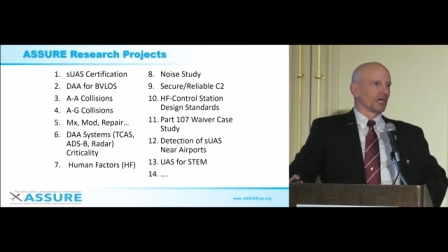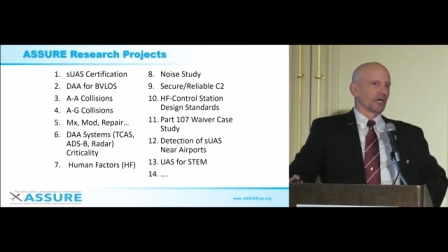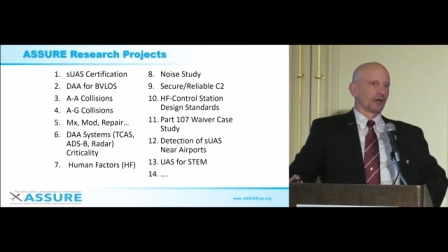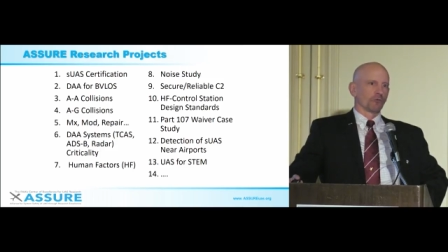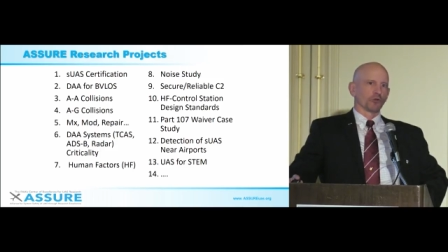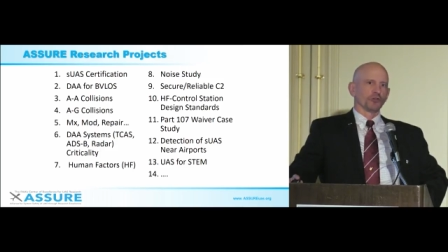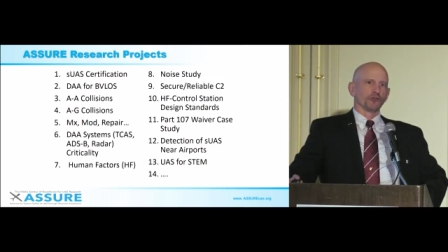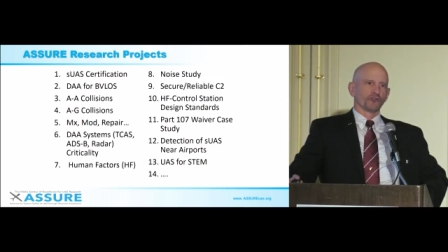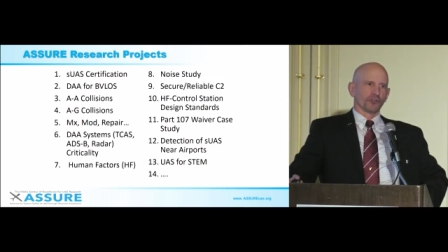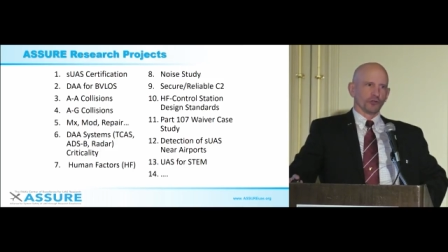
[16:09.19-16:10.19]
Uh, we're
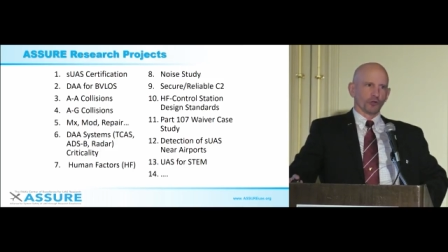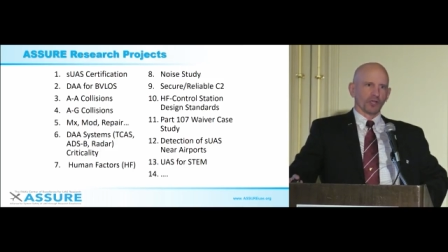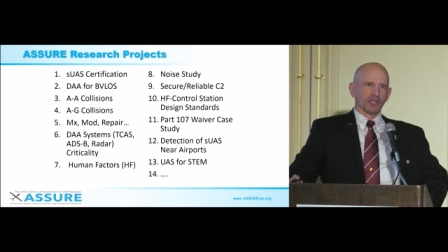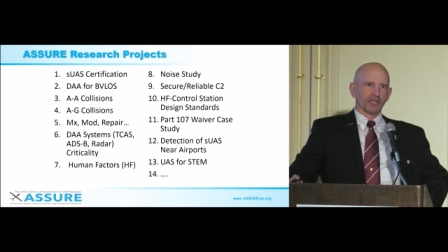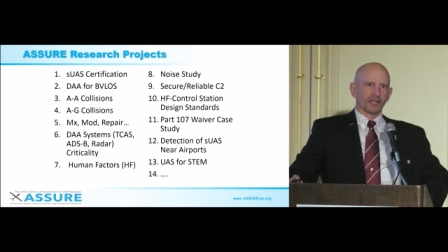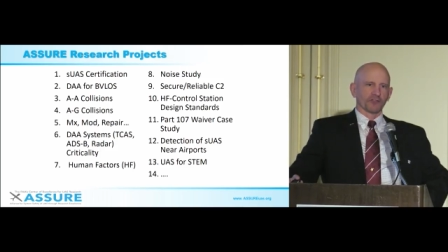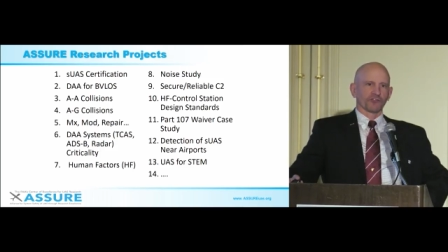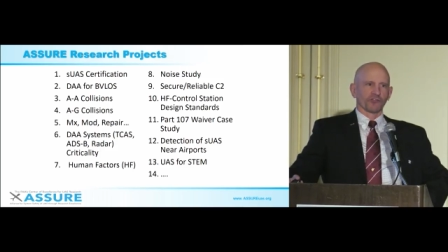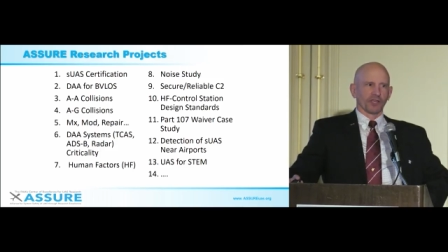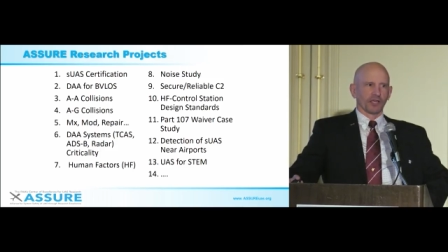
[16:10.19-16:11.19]
using U A
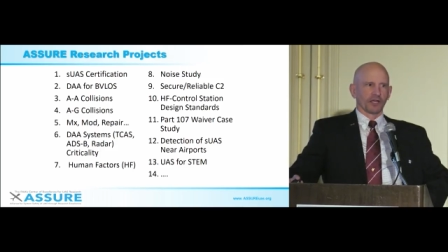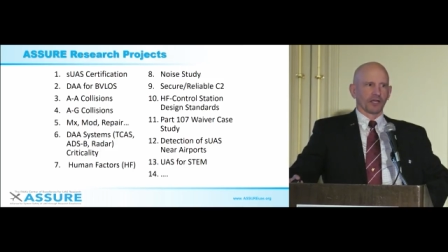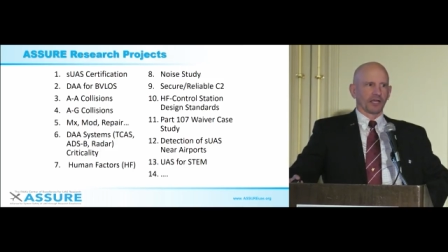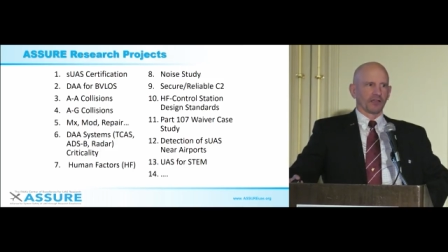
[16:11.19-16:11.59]
S uh,